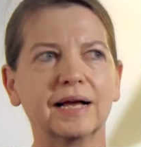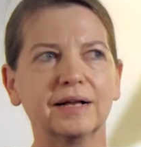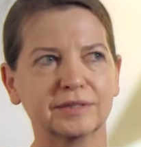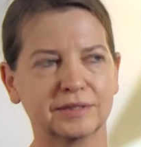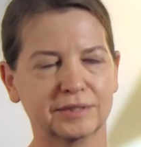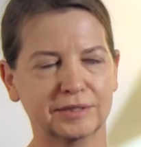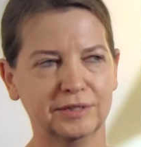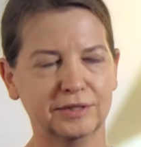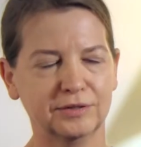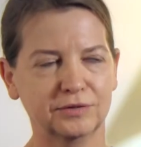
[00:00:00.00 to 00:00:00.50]

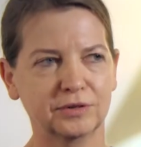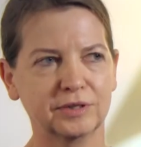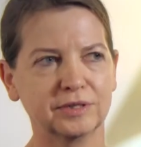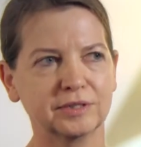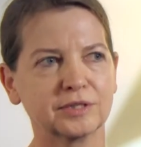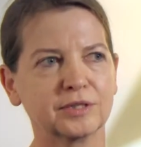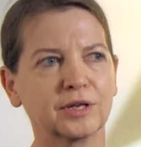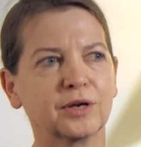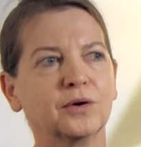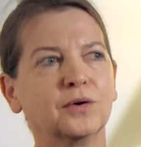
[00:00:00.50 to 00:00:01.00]
else that he's
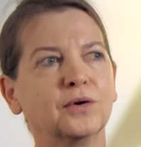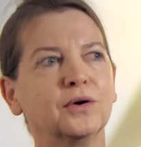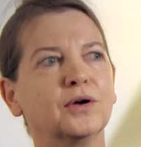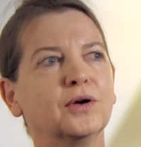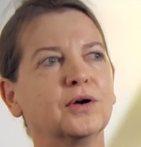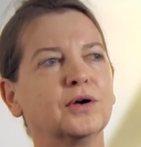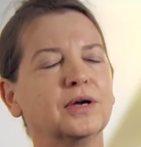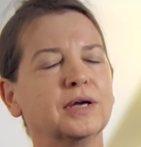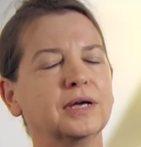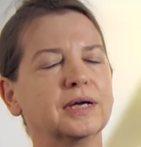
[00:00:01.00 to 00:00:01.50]
written. So
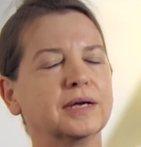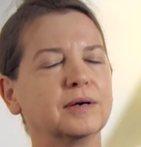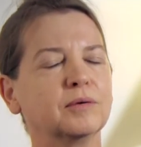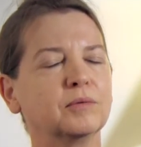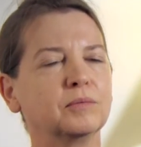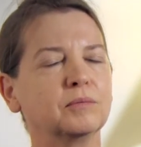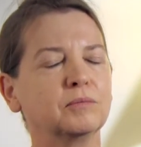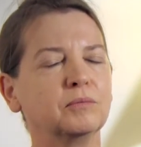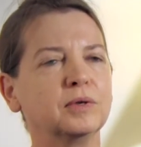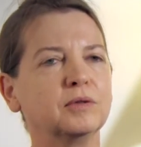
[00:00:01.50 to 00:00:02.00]

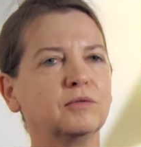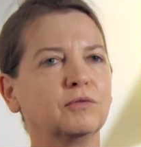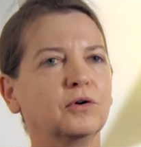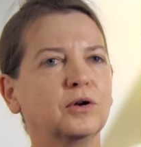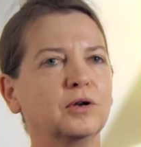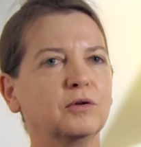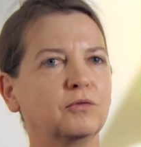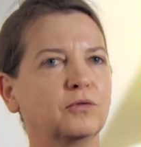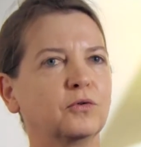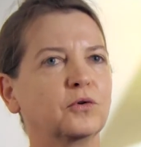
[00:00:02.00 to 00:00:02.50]
with
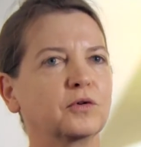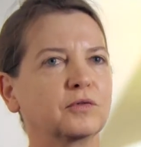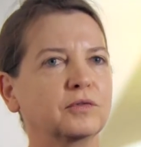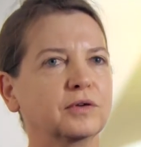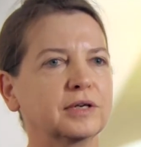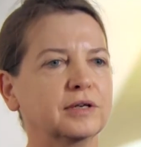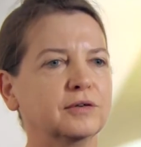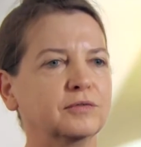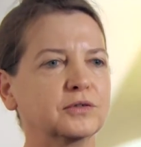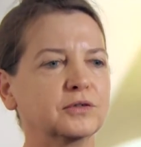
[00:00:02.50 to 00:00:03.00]
volume 4 of
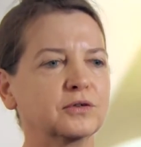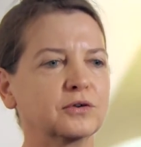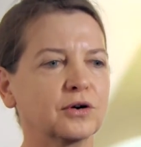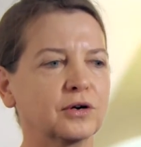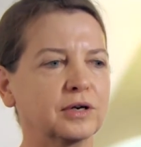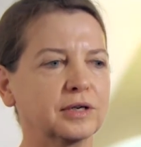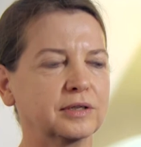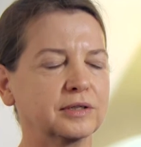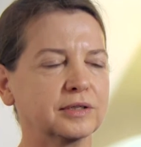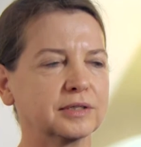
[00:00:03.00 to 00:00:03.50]
the Clifton
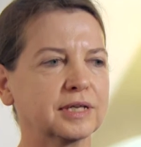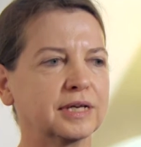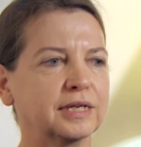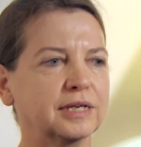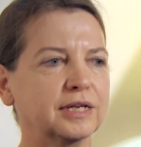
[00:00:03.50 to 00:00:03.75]
Chronicles, I